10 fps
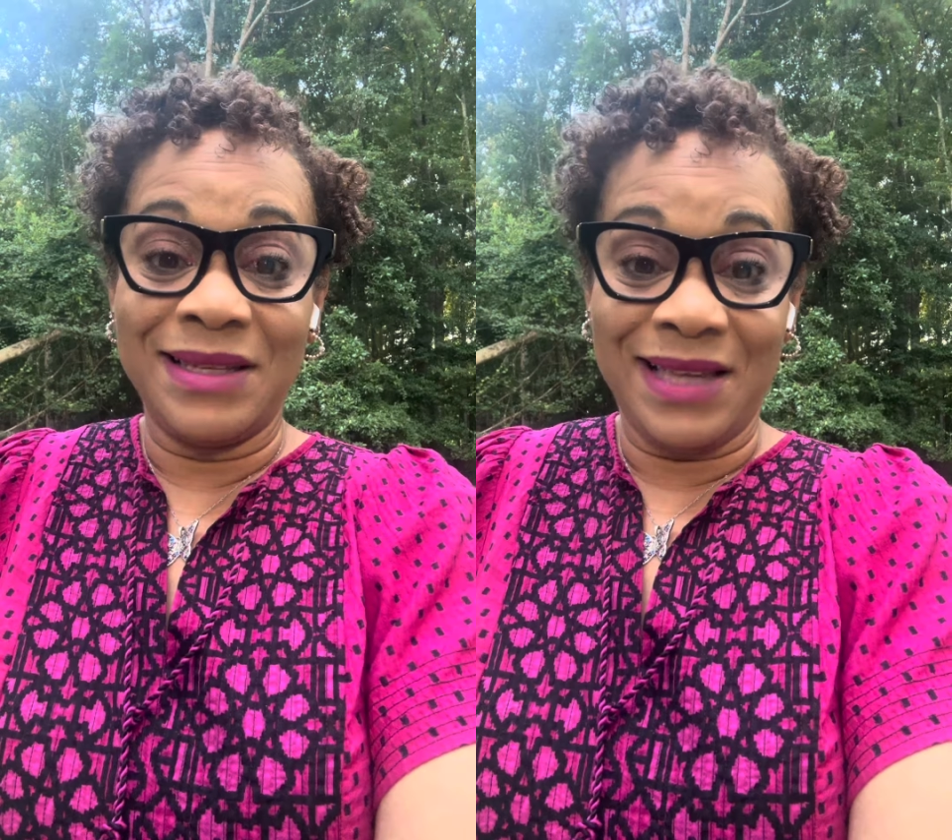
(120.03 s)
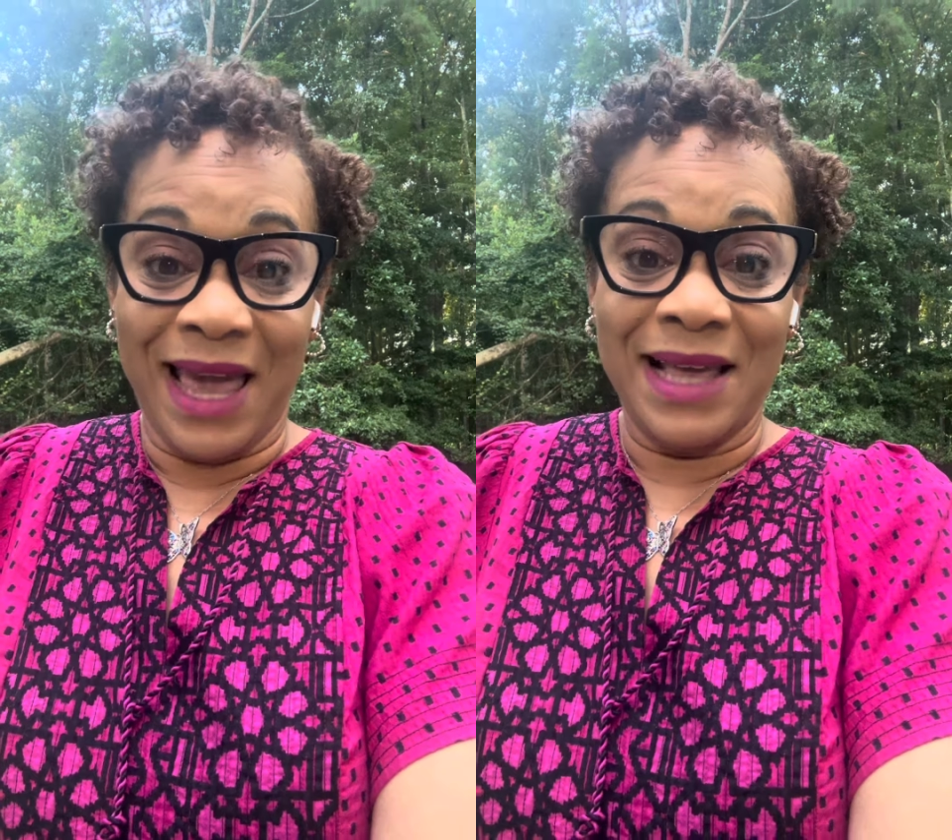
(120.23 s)
the
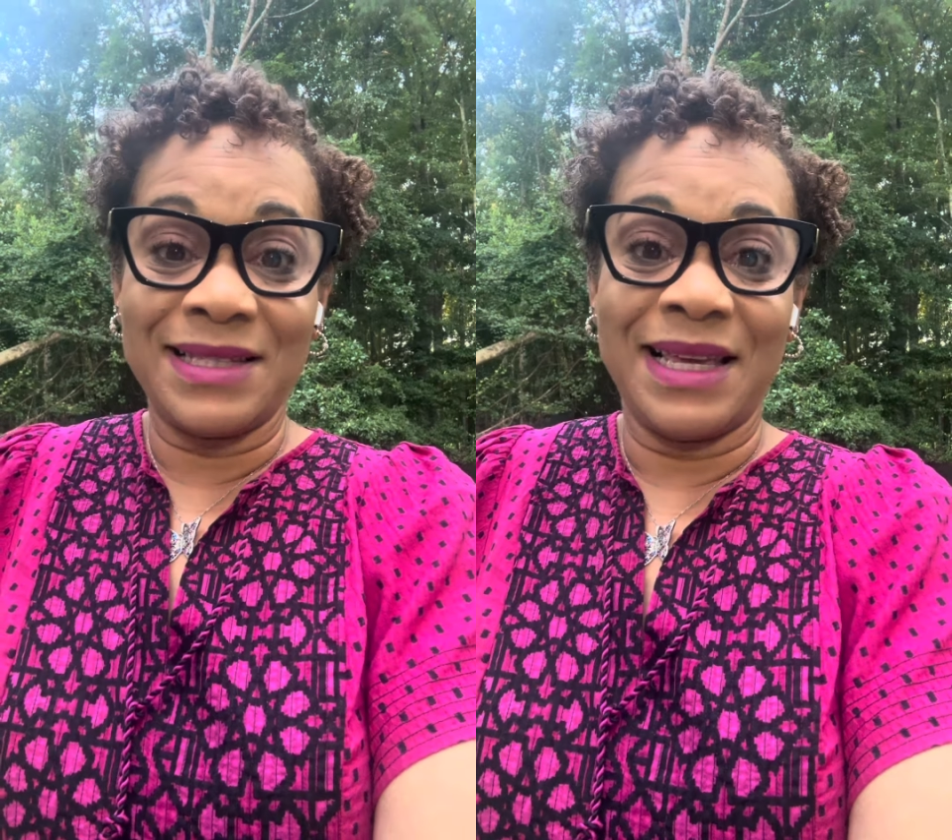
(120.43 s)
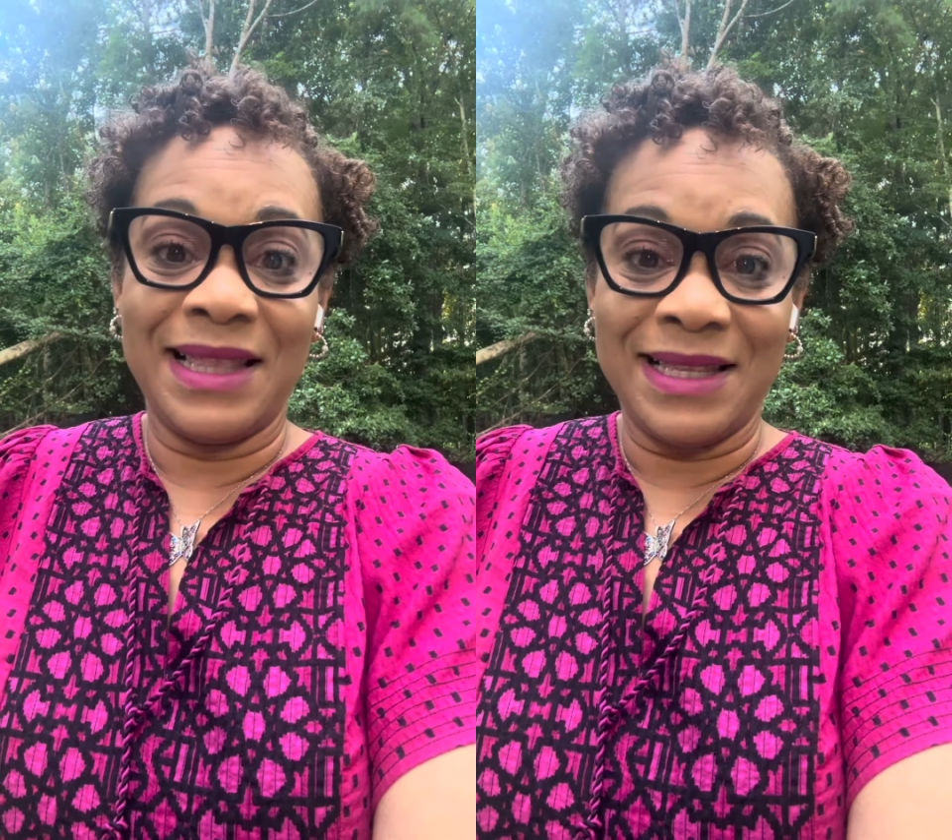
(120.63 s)
task
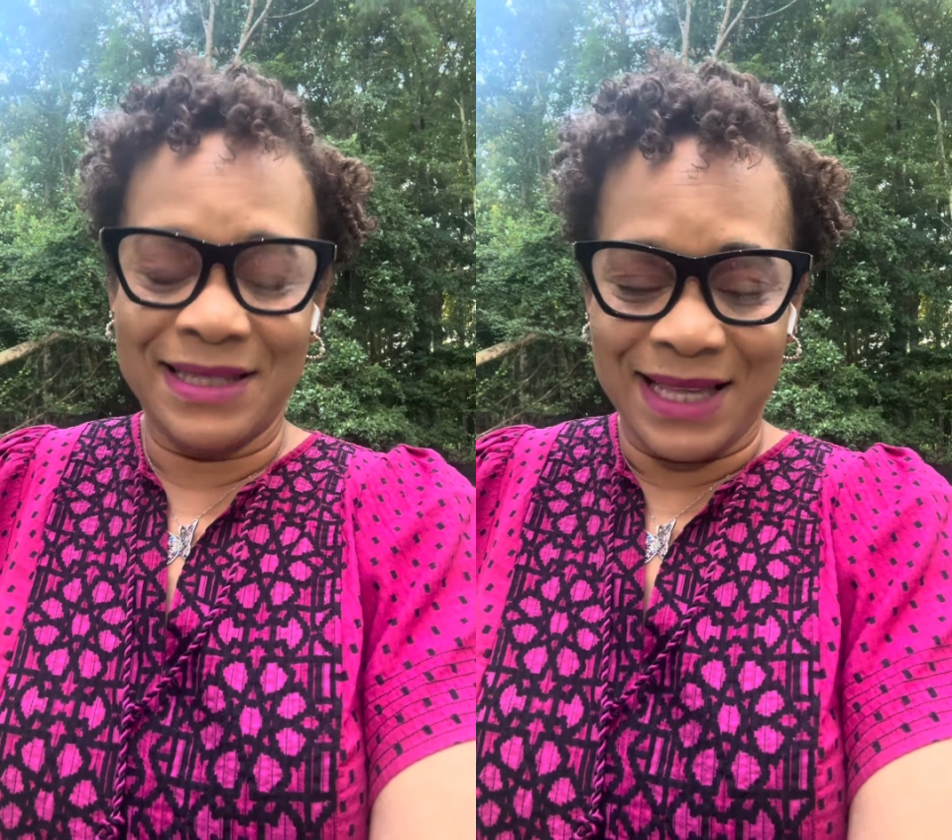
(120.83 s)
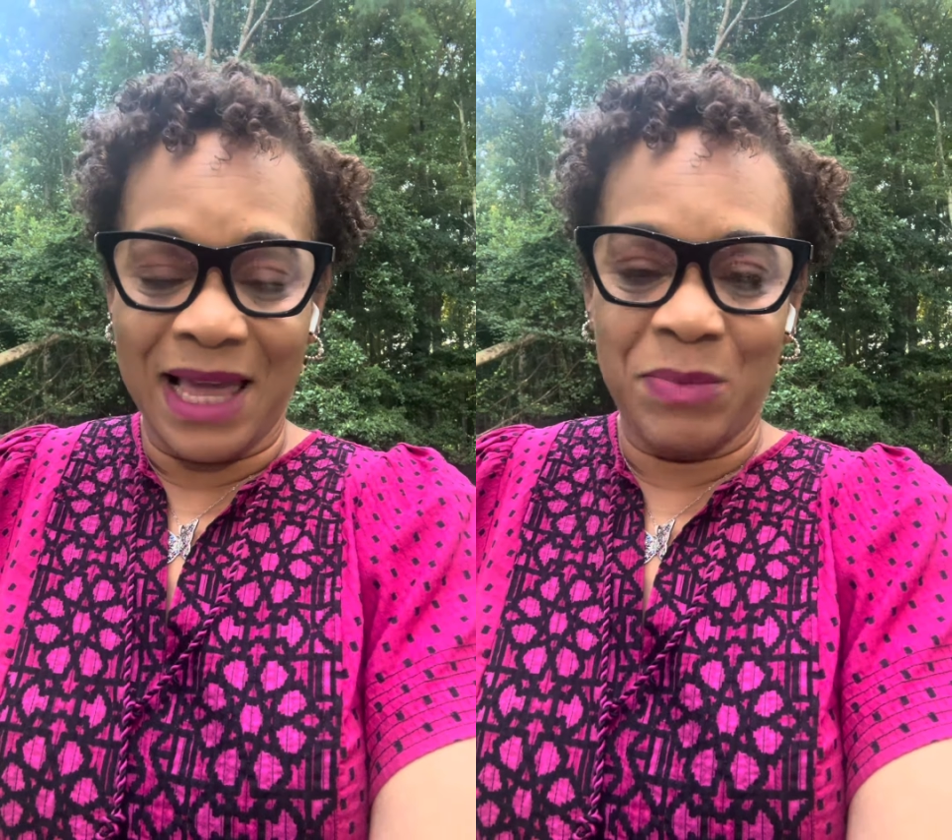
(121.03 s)
and the
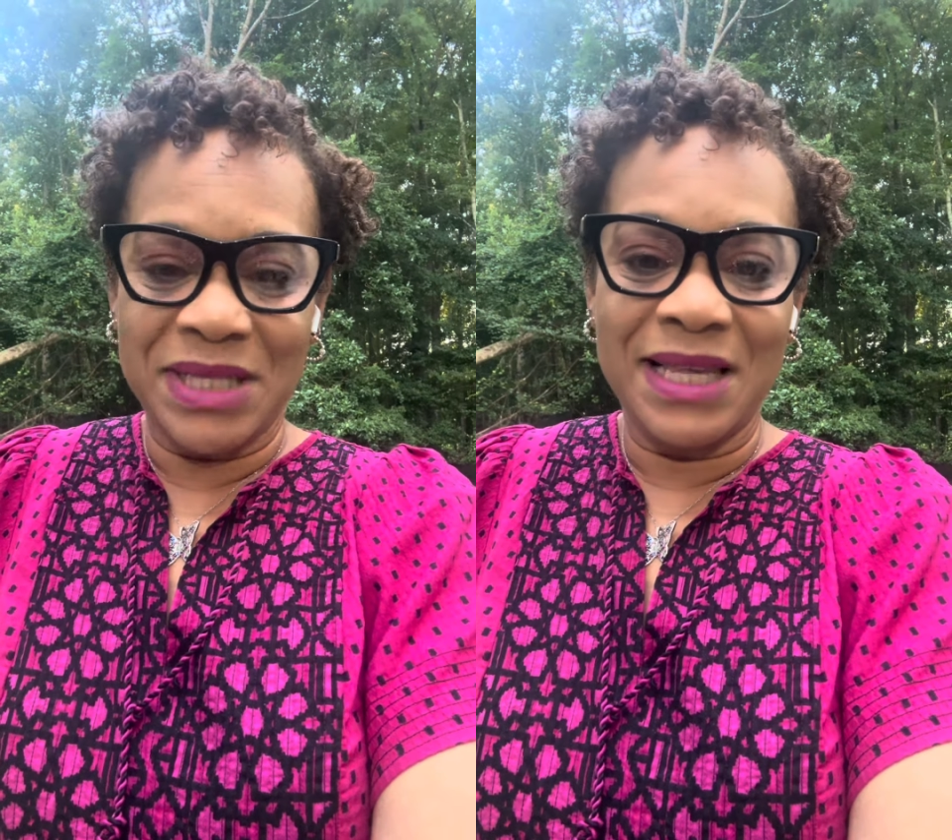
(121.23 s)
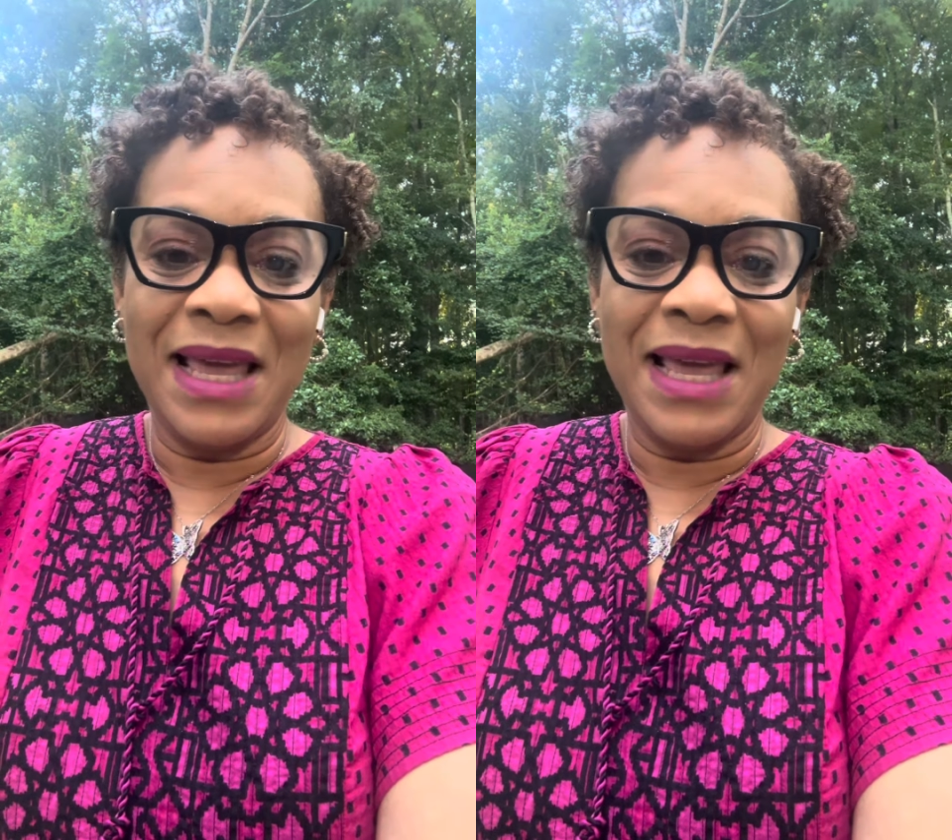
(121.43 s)
assignments